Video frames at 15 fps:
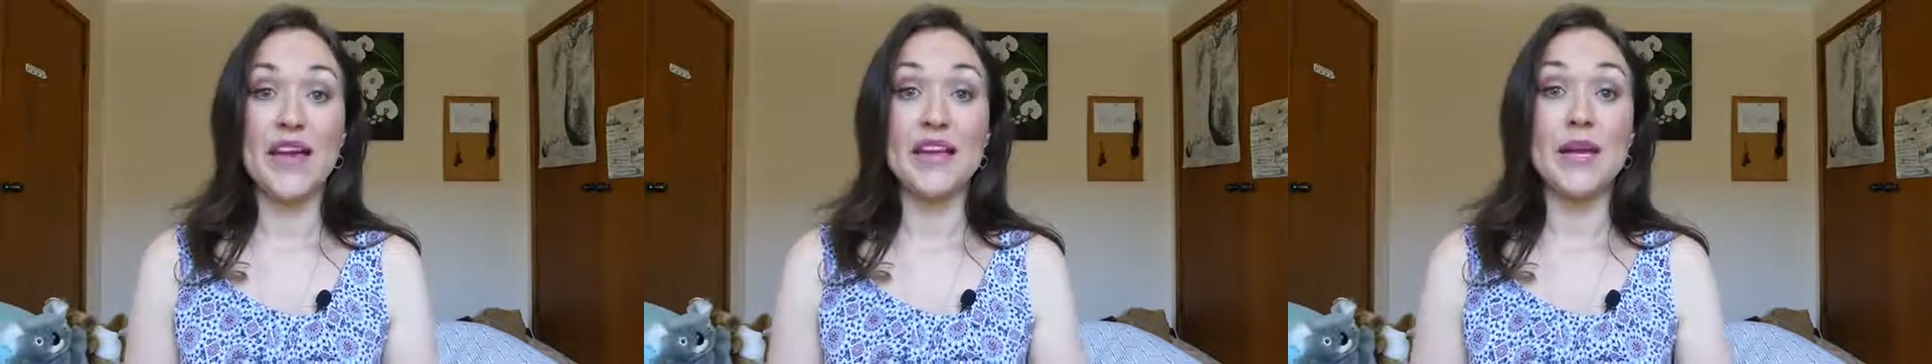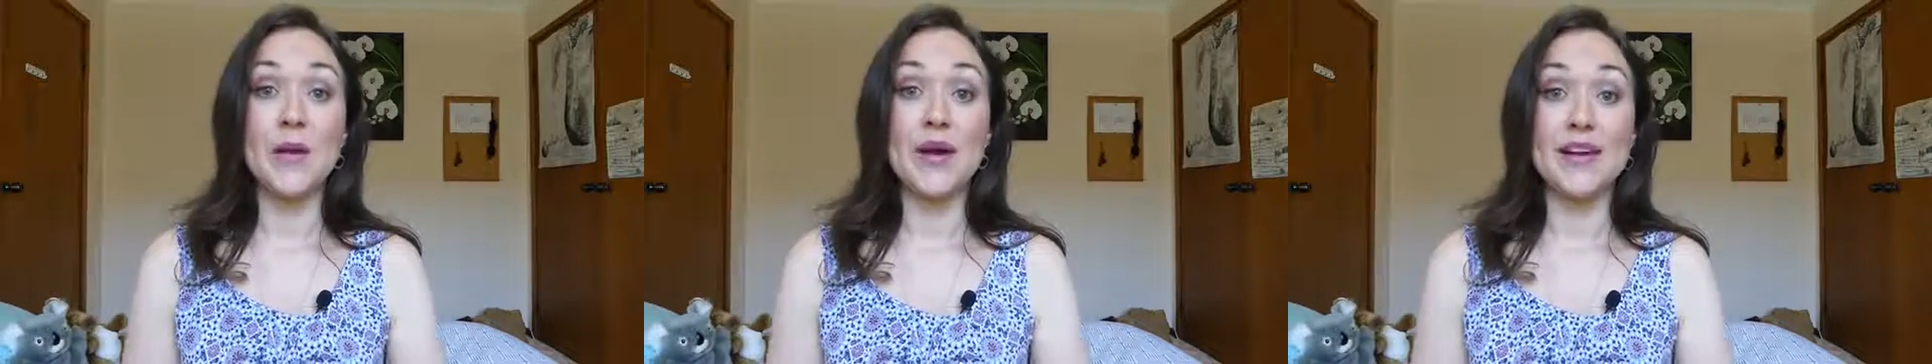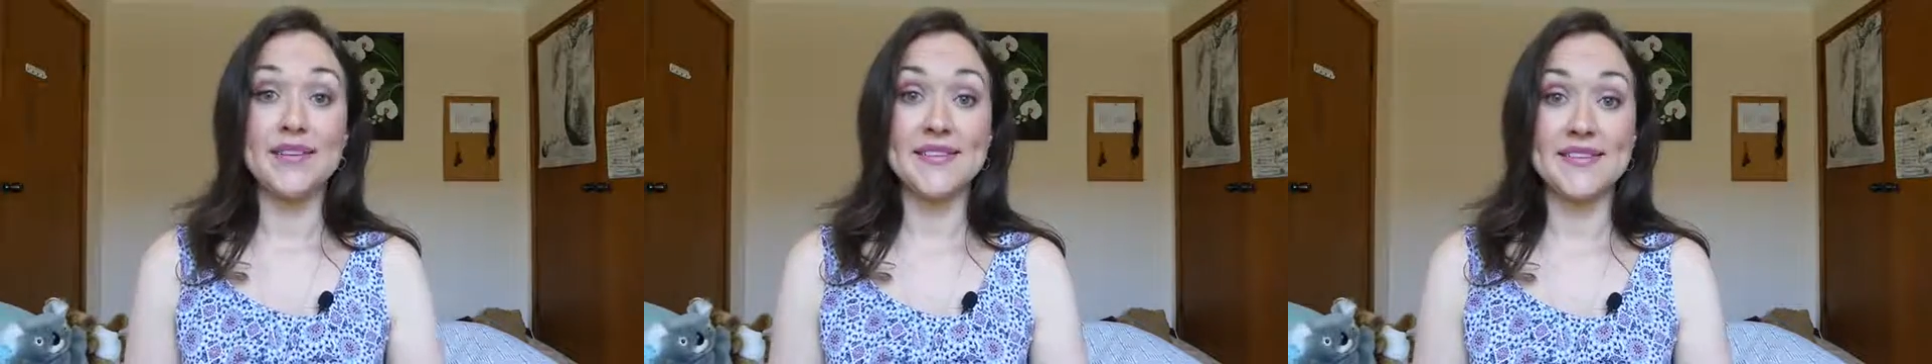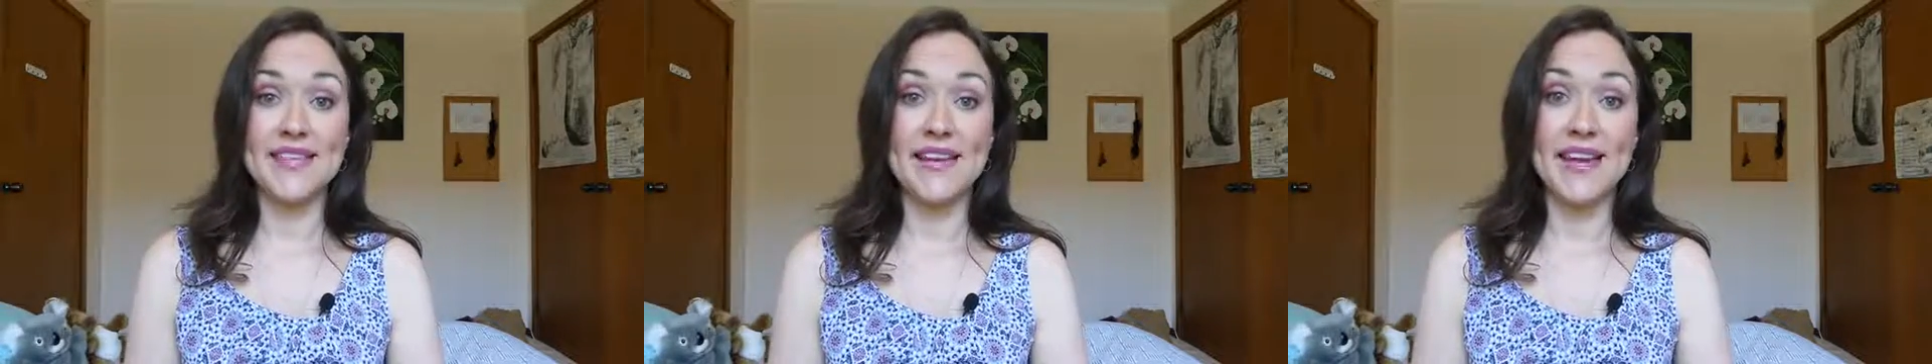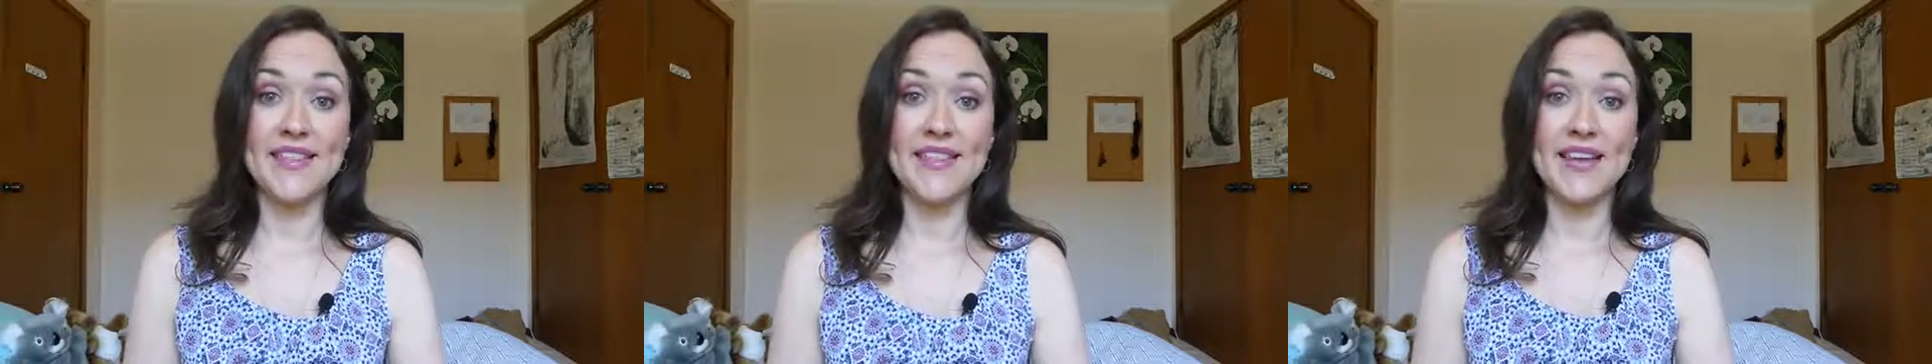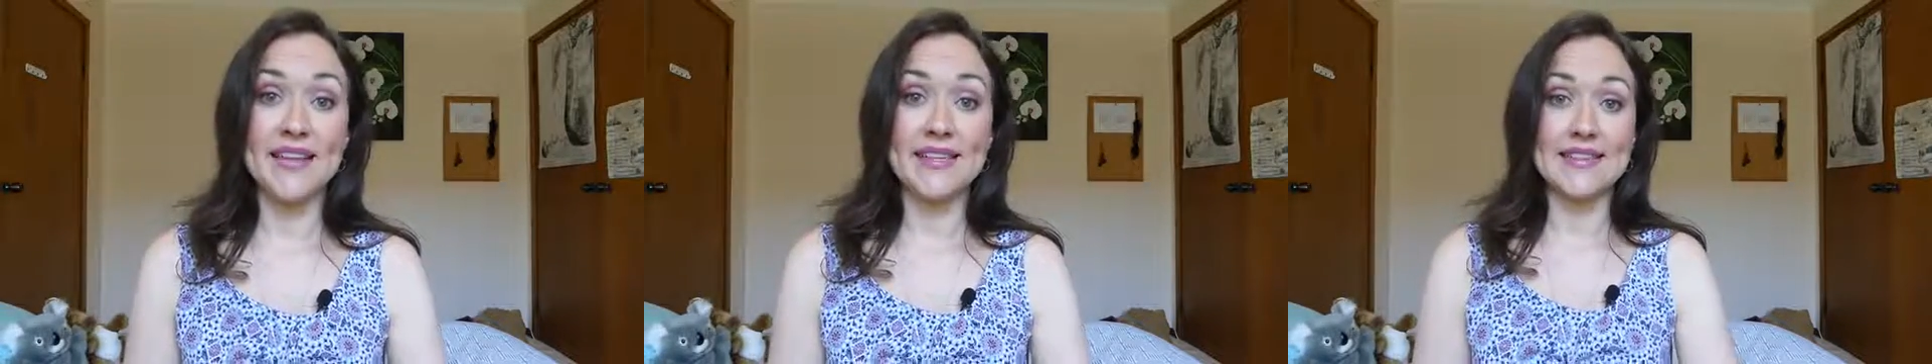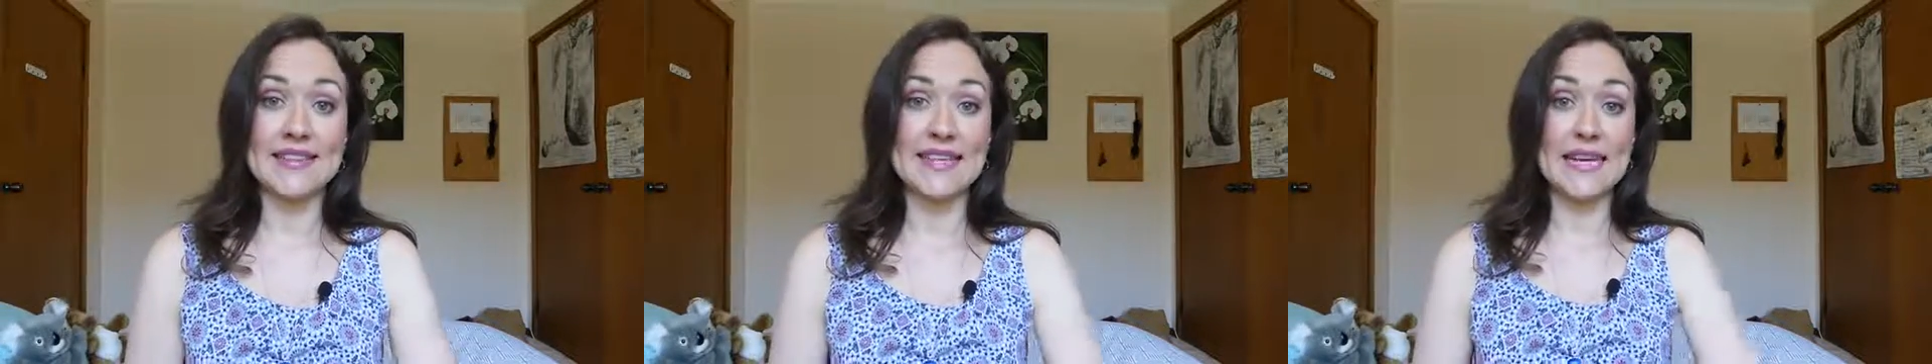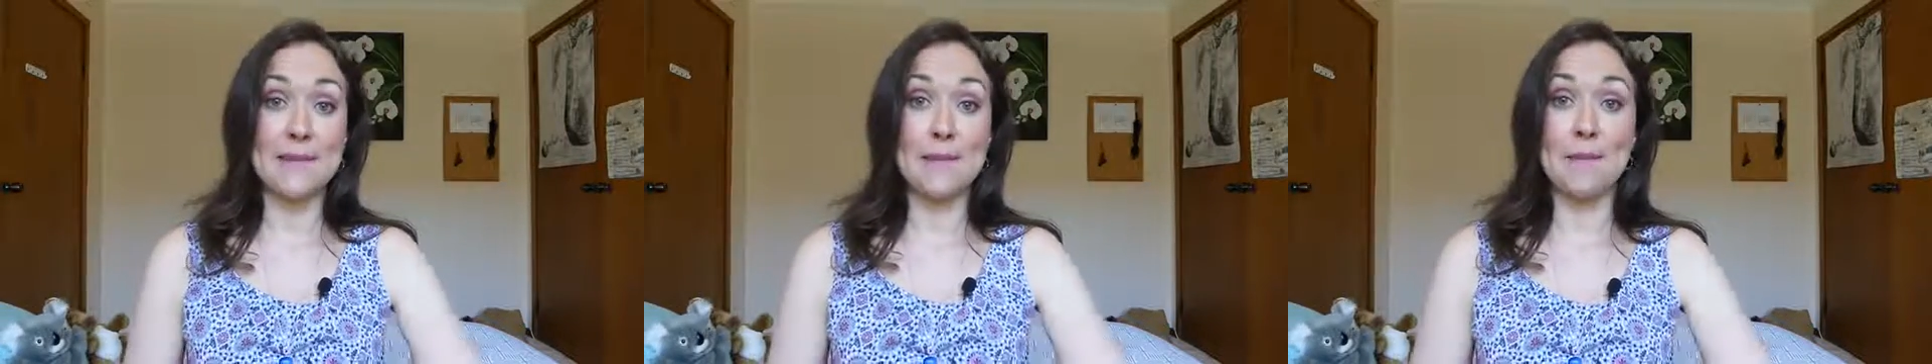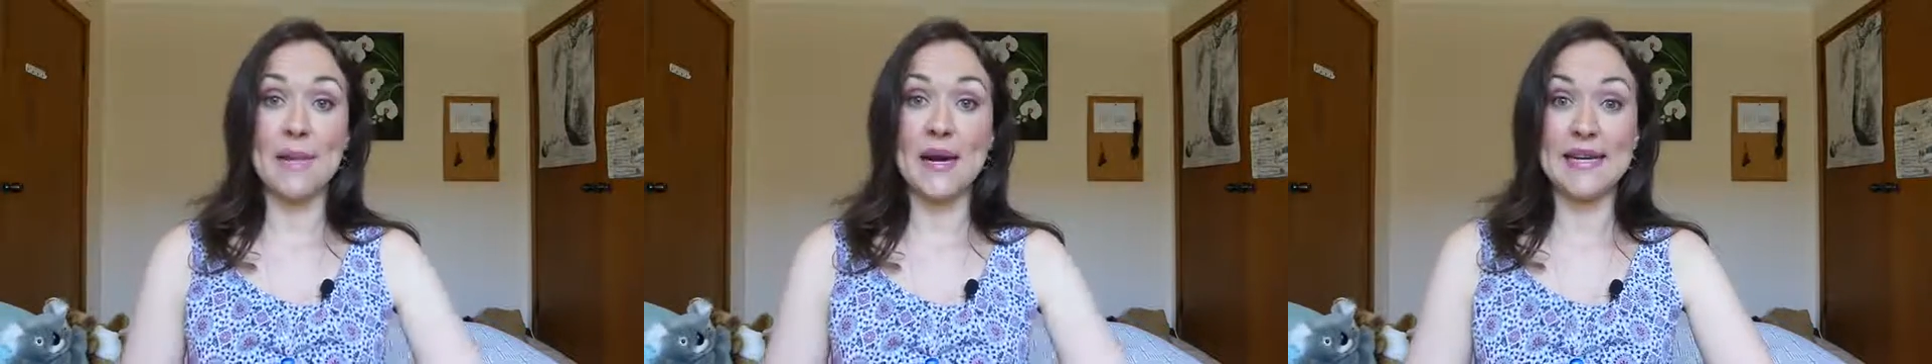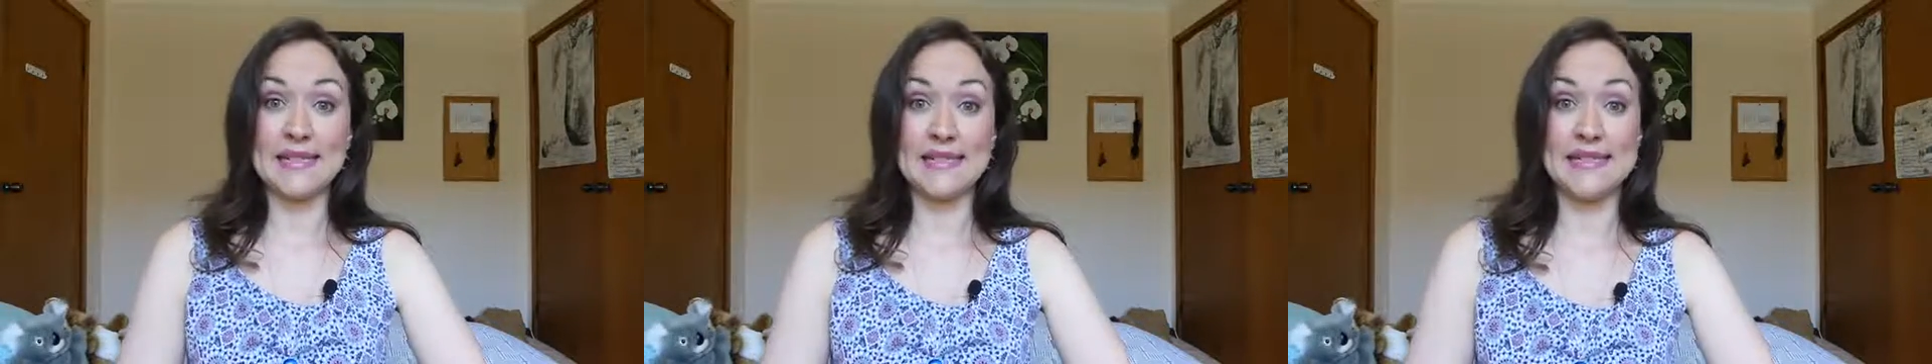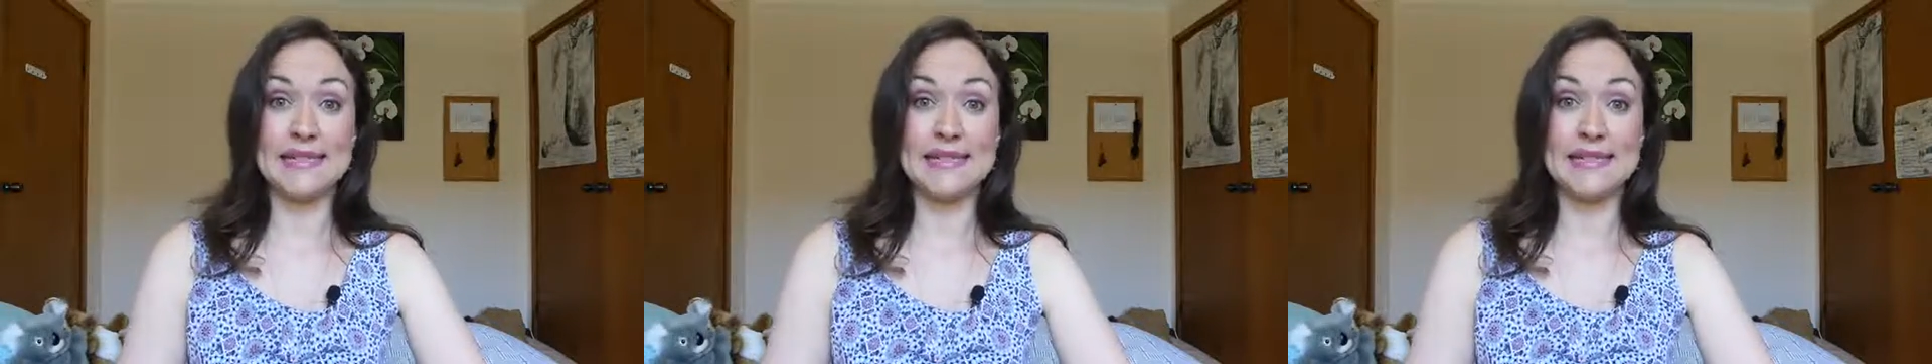Now I understand that that might